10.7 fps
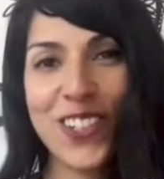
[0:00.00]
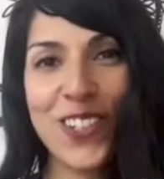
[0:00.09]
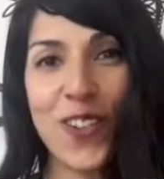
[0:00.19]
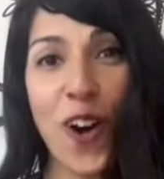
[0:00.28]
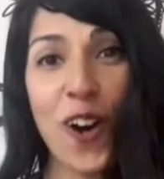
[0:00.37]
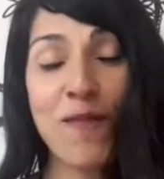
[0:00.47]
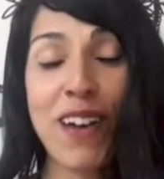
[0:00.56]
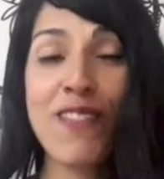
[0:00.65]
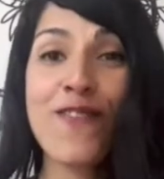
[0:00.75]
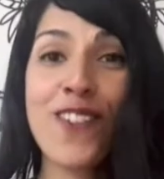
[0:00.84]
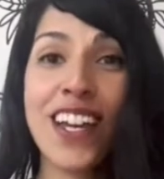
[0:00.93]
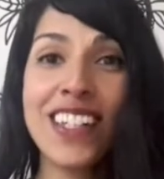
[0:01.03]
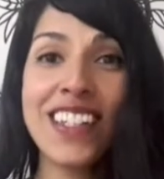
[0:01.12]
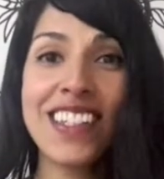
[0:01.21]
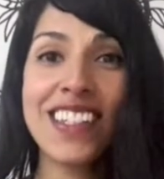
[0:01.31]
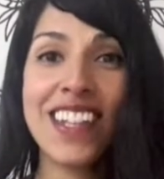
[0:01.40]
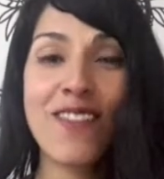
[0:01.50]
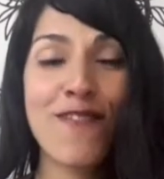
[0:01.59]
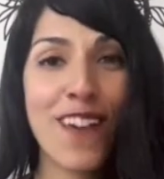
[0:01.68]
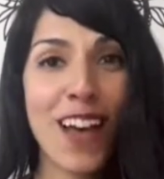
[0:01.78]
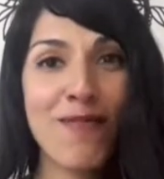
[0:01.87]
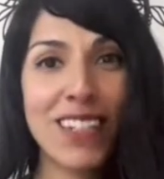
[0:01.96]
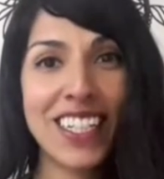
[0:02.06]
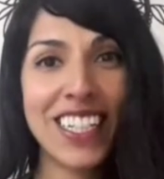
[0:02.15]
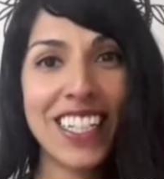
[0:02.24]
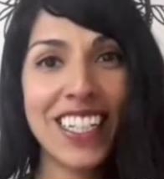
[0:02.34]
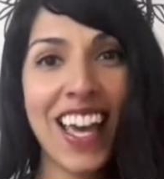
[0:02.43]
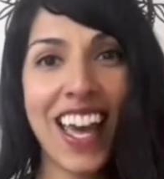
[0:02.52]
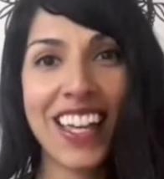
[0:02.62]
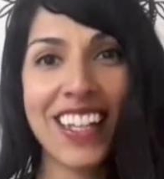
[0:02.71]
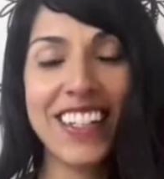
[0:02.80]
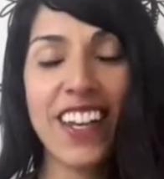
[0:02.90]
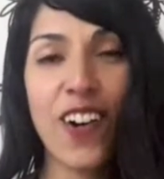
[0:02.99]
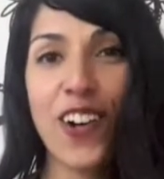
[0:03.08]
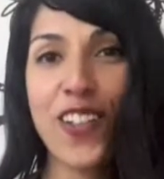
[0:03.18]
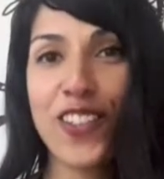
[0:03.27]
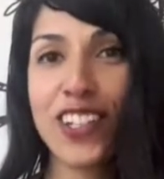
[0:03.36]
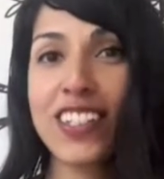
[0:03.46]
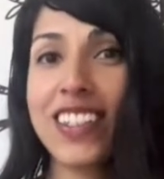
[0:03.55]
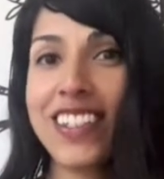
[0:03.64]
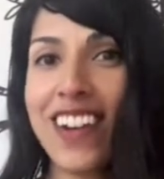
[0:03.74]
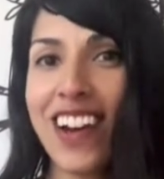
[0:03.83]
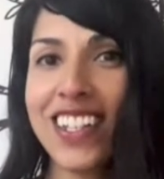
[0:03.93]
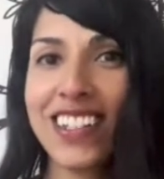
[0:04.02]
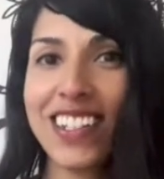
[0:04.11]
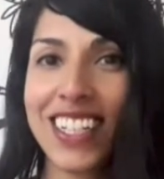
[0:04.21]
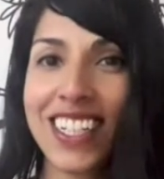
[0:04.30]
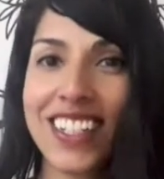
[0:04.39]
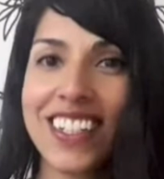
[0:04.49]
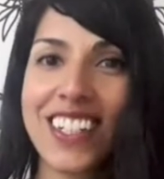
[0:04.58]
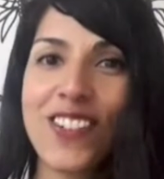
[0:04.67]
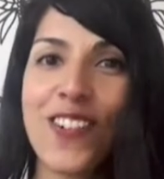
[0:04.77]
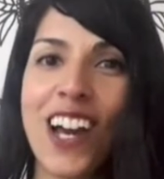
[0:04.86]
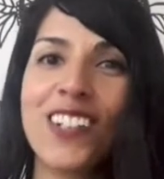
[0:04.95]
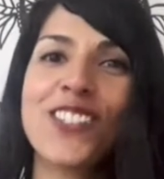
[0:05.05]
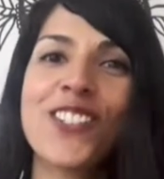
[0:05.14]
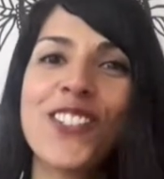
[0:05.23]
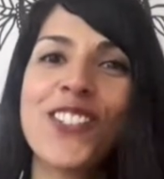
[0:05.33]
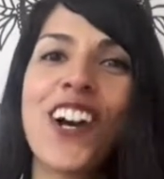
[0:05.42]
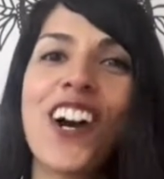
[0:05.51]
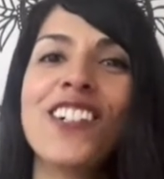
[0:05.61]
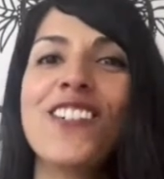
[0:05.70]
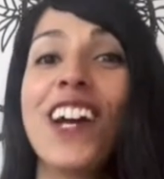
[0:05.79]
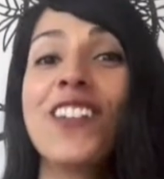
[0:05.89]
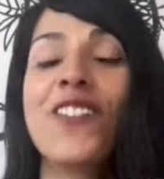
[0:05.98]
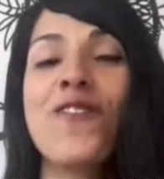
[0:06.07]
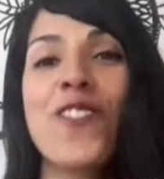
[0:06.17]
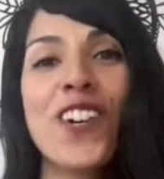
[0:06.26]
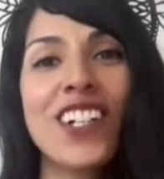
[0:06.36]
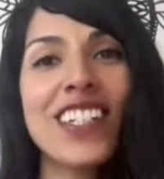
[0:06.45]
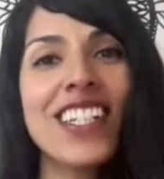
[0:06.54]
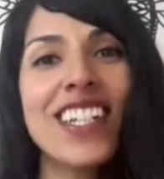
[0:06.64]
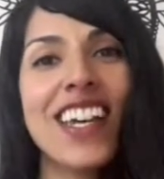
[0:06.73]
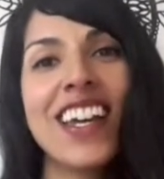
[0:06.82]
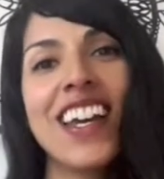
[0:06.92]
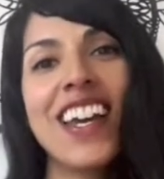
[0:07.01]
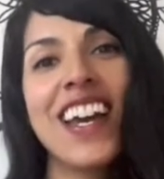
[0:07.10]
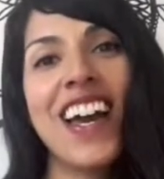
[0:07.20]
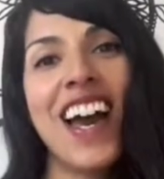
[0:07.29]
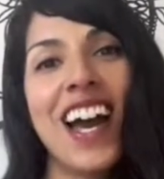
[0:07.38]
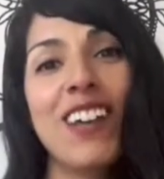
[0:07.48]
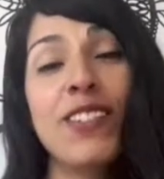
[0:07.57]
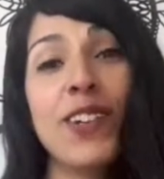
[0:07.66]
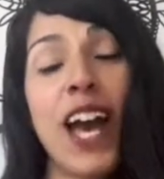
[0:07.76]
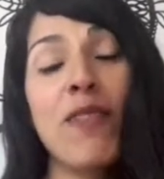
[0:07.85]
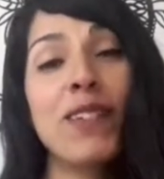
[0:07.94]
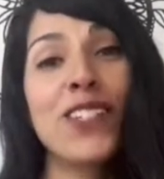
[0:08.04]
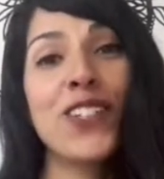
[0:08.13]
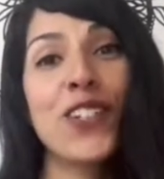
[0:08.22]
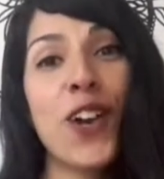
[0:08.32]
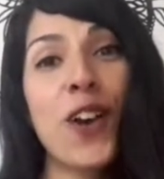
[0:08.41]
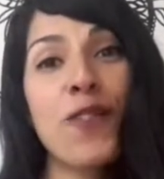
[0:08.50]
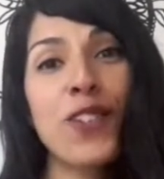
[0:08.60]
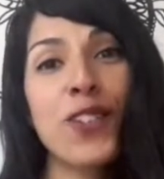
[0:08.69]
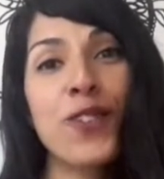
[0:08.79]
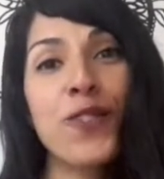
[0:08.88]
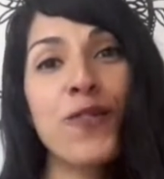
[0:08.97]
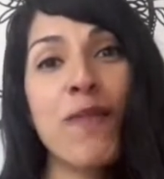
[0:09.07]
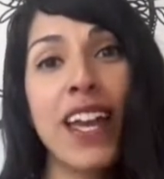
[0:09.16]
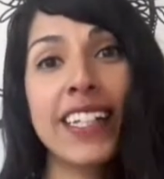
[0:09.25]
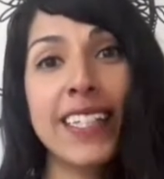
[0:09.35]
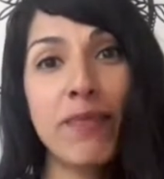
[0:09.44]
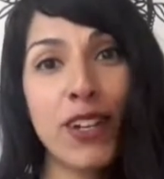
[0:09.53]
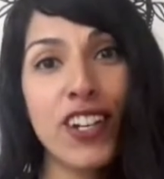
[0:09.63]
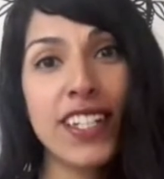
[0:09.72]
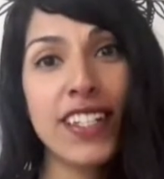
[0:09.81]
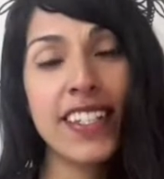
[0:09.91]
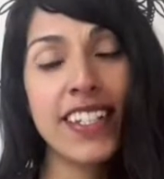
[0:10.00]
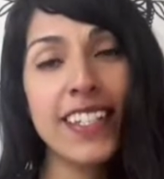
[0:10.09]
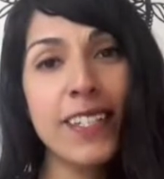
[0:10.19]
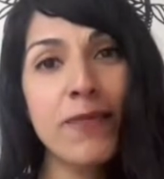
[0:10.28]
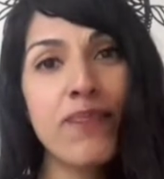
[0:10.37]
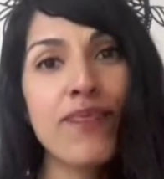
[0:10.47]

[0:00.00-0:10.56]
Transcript: to all my friends, family, and all the Starseed ground crew all around the world. I'm so happy to share with you my experiences